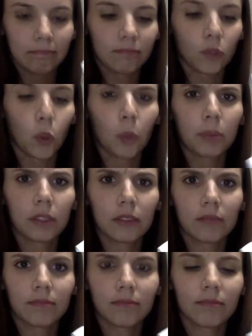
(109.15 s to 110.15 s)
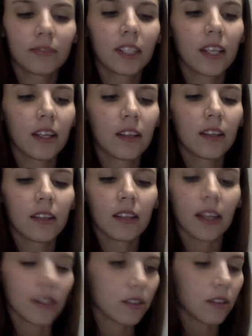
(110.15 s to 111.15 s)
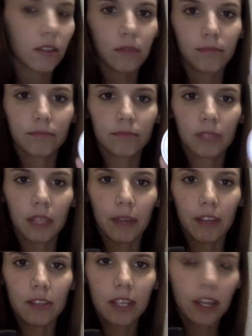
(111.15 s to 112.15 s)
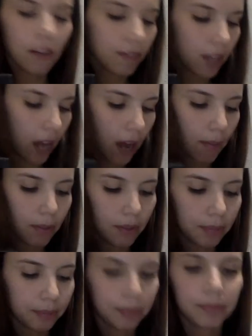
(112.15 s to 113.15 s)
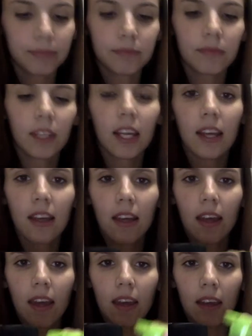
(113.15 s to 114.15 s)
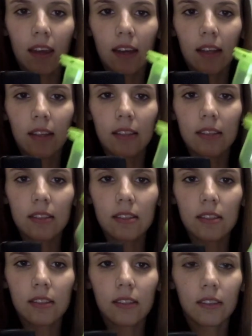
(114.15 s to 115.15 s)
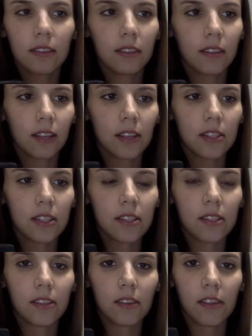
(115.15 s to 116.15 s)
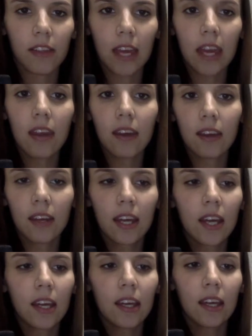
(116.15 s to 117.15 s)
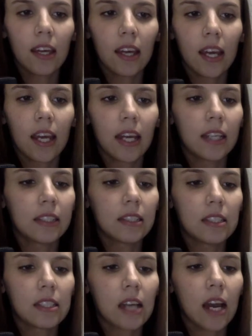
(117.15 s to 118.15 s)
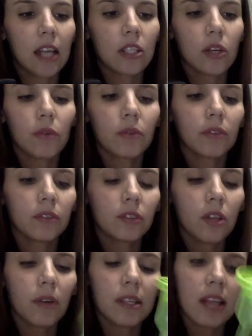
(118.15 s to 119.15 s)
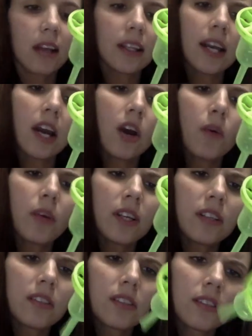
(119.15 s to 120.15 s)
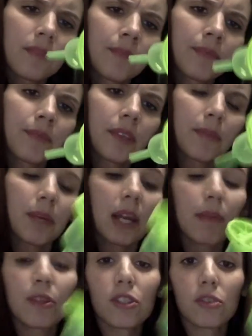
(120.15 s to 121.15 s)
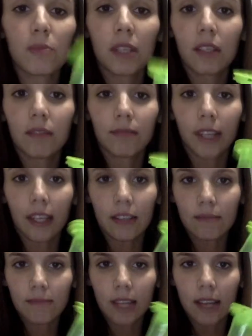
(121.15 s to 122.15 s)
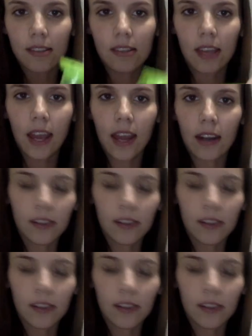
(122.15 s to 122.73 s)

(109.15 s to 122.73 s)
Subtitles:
oops. Okay, so anyway, you take off the cap. And there's this little thingy, and I don't know exactly how it works, but I'm assuming like it takes the air